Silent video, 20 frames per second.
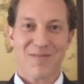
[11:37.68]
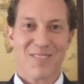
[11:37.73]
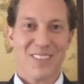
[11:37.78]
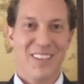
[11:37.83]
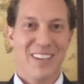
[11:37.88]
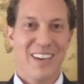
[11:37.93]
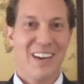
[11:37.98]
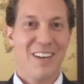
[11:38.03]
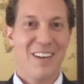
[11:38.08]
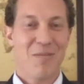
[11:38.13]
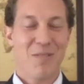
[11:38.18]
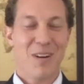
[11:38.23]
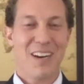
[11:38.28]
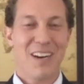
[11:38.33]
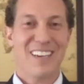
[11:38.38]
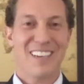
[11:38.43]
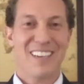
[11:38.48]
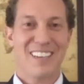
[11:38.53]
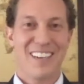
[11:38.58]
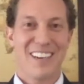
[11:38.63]
And
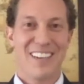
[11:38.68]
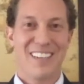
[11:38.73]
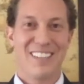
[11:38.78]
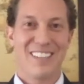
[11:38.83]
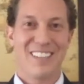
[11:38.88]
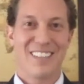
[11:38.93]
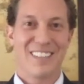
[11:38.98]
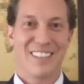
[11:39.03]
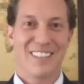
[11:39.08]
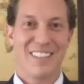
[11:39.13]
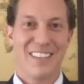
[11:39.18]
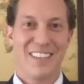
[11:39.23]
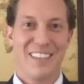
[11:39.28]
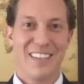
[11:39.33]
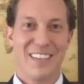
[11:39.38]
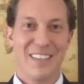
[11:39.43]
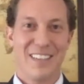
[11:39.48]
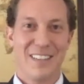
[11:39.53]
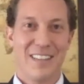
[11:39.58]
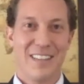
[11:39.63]
recognizing
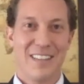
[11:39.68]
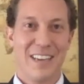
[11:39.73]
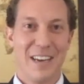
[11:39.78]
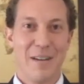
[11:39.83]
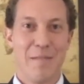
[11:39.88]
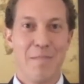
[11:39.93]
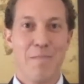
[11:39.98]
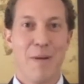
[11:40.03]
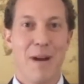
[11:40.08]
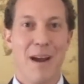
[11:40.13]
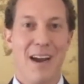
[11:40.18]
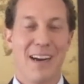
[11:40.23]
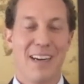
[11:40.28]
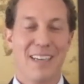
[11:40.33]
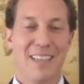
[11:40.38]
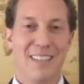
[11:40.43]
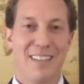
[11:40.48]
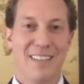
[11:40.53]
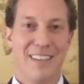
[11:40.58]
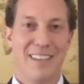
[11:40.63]
the
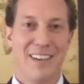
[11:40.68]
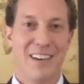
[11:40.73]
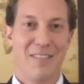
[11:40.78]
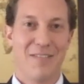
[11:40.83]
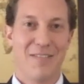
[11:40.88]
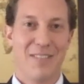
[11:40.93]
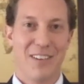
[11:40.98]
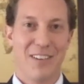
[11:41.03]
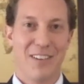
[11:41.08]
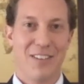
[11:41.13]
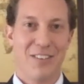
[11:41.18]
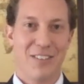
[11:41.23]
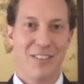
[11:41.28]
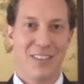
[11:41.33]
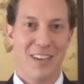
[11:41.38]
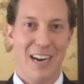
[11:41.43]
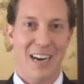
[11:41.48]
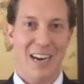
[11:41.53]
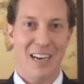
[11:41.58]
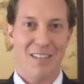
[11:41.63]
impact that our funders
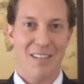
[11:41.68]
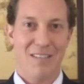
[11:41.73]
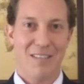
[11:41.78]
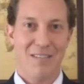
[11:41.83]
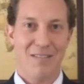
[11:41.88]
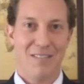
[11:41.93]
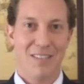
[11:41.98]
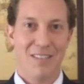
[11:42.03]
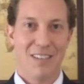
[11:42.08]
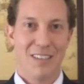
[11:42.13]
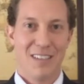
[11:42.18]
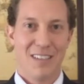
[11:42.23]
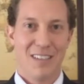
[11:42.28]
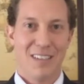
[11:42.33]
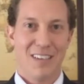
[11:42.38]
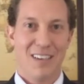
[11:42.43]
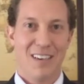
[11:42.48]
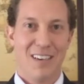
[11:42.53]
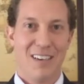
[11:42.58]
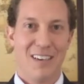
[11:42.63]
have
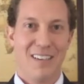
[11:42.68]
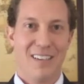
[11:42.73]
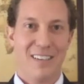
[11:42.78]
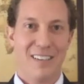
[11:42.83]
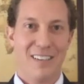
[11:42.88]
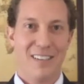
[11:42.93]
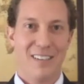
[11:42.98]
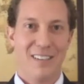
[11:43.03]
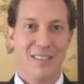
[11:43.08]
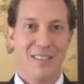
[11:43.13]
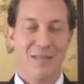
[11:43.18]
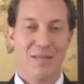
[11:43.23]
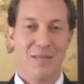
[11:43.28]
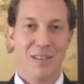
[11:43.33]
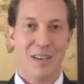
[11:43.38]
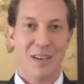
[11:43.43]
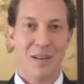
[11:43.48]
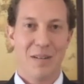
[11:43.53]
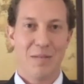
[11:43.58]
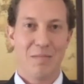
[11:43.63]
on
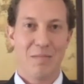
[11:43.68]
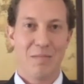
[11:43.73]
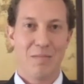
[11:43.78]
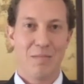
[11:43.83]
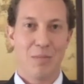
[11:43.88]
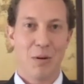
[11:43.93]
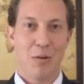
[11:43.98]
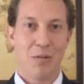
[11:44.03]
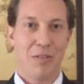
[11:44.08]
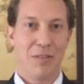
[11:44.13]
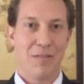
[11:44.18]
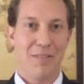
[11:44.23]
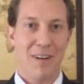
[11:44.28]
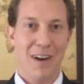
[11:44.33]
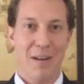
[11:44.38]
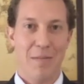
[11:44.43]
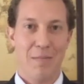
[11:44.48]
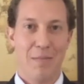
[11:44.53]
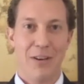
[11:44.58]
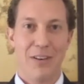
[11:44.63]
both the
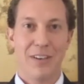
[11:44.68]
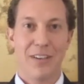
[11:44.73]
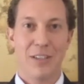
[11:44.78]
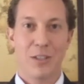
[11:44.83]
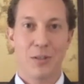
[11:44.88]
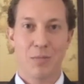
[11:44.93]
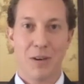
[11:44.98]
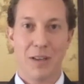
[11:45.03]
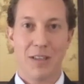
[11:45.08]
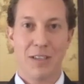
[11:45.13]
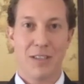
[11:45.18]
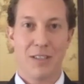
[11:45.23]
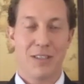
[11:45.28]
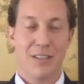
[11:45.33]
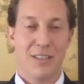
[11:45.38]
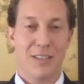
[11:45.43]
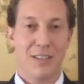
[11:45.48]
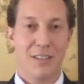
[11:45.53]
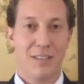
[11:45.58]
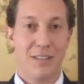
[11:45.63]
viability as well as
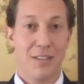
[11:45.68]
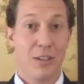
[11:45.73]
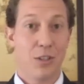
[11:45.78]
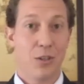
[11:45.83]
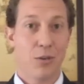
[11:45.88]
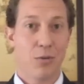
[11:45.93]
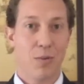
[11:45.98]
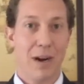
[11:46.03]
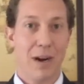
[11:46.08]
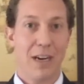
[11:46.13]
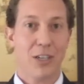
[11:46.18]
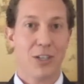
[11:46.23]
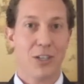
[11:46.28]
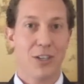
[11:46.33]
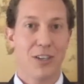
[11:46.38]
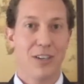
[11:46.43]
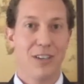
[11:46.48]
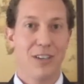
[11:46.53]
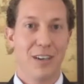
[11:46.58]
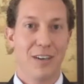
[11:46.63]
the
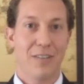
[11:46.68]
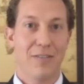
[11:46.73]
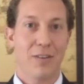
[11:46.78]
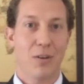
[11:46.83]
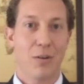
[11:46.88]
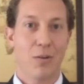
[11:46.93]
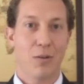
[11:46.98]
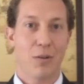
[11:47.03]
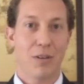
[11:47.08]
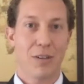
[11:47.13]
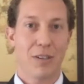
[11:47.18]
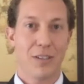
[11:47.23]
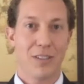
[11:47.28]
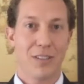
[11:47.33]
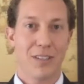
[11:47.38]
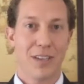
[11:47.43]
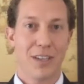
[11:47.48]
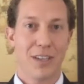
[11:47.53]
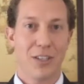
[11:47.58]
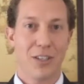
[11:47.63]
direction of our
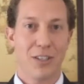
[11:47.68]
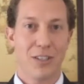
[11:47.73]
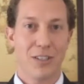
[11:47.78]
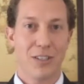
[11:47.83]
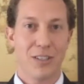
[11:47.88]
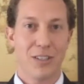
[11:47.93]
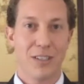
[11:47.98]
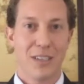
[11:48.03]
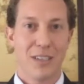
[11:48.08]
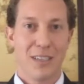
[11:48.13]
organizations,